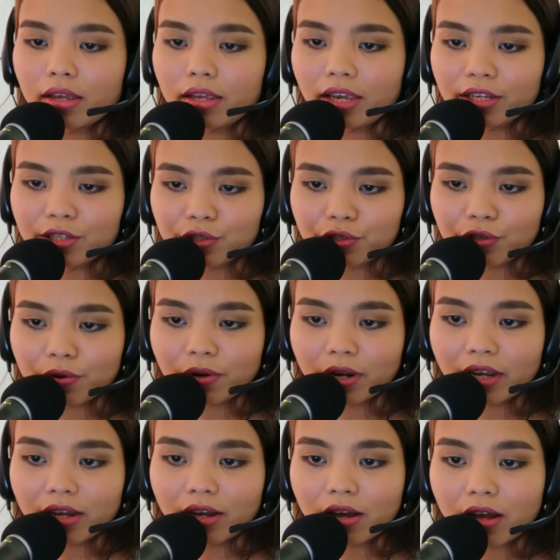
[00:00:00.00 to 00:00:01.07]
Yes, Joan.
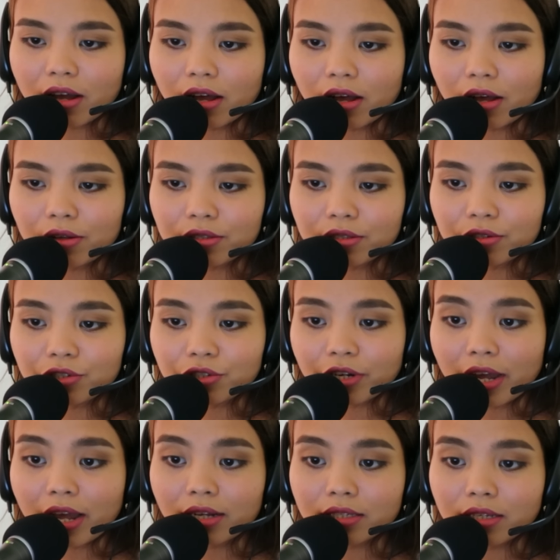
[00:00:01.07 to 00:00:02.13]
I also
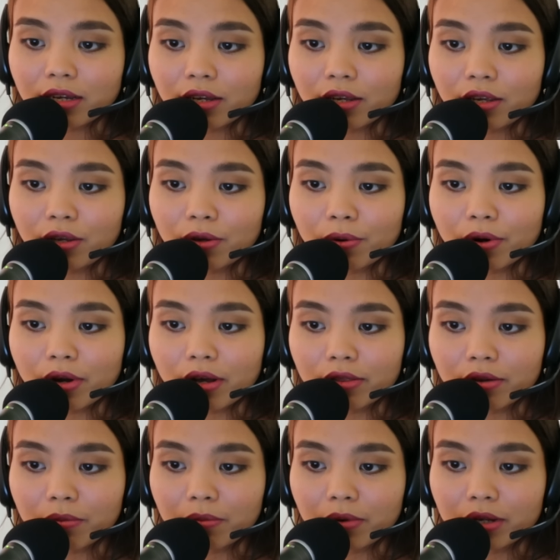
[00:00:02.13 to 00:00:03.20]
checked your
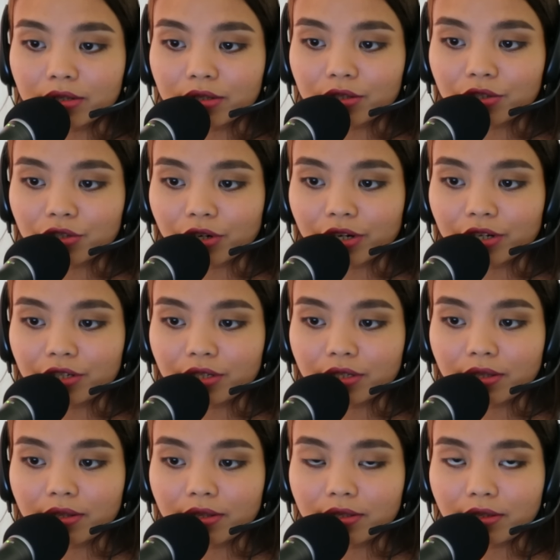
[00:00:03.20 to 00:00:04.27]
other month's
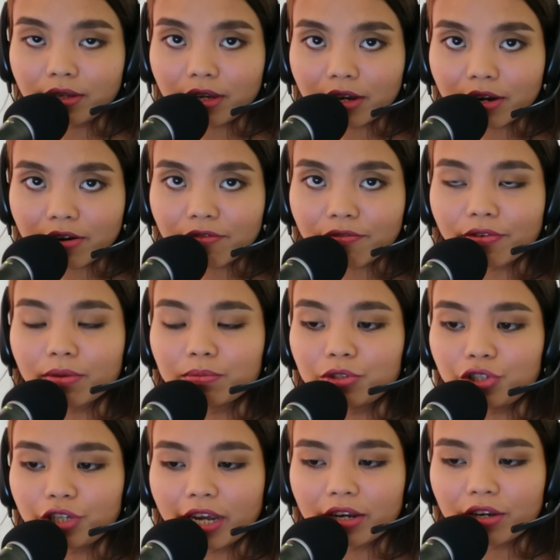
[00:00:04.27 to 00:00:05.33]
charges this year from
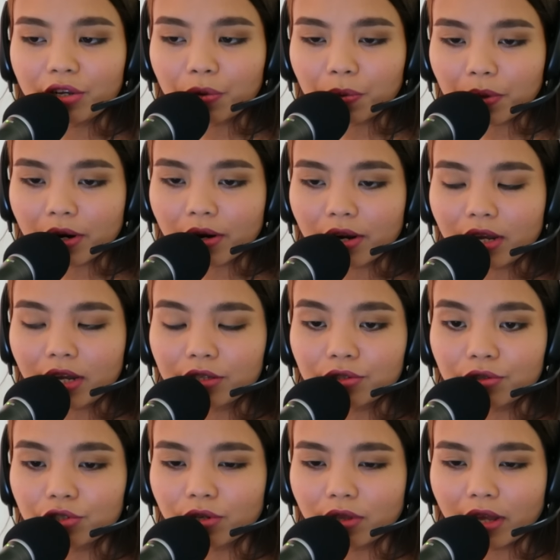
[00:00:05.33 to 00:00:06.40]
January
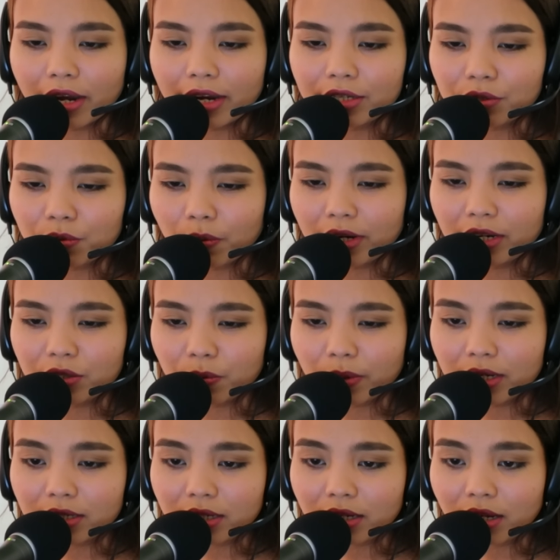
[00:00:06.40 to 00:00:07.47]
to July
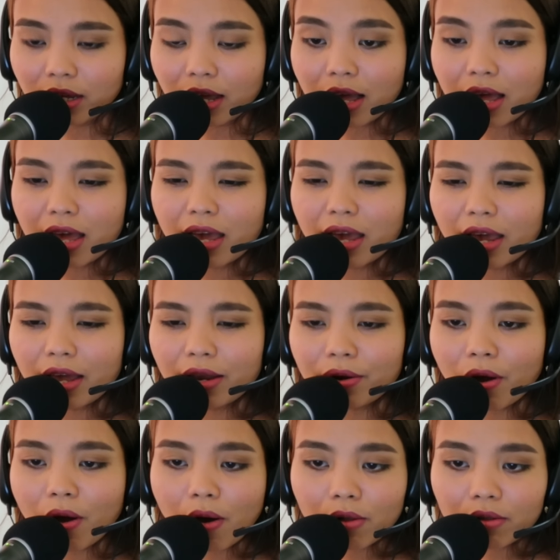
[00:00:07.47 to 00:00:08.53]
2020. And
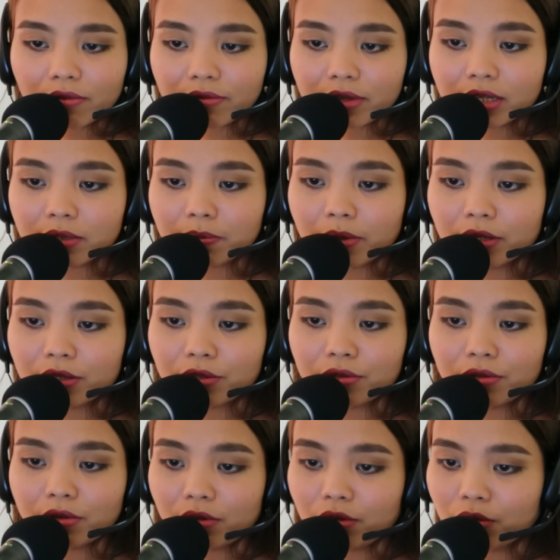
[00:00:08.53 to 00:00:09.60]
all of these
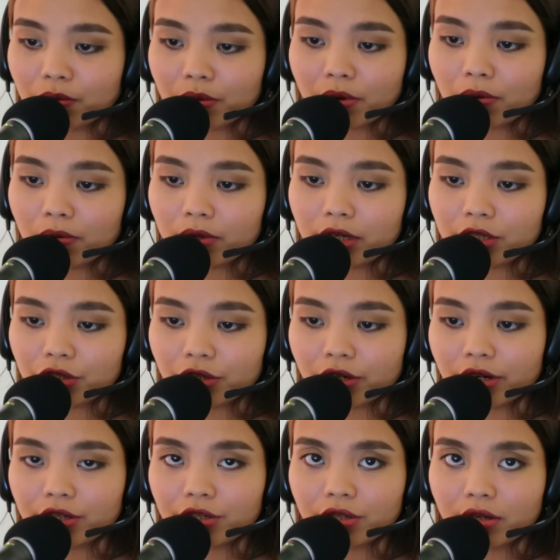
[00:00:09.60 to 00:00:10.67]
months, you were only
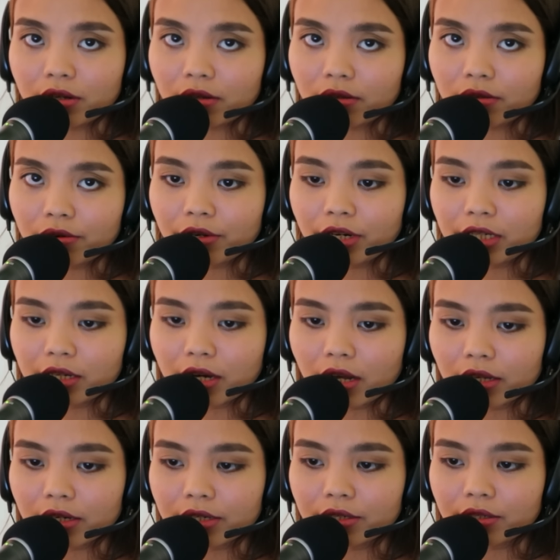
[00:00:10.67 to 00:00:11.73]
charged
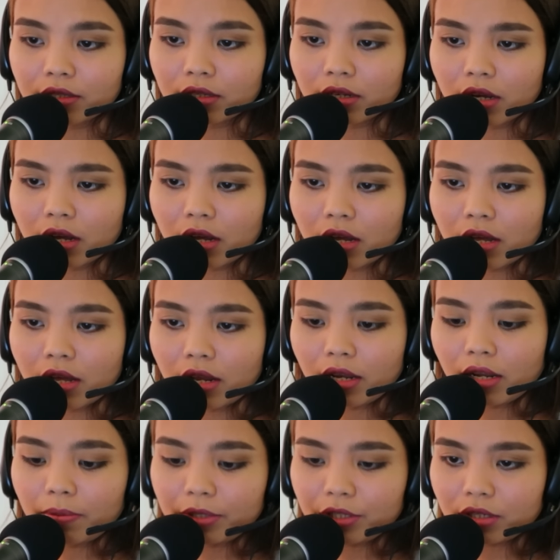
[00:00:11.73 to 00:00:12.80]
$30.
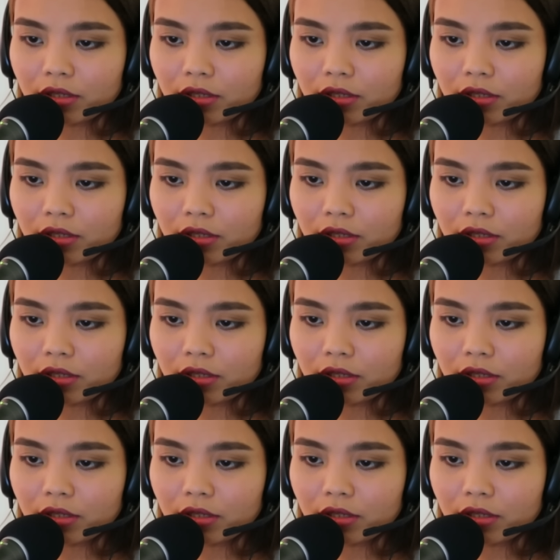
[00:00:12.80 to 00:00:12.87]
Let me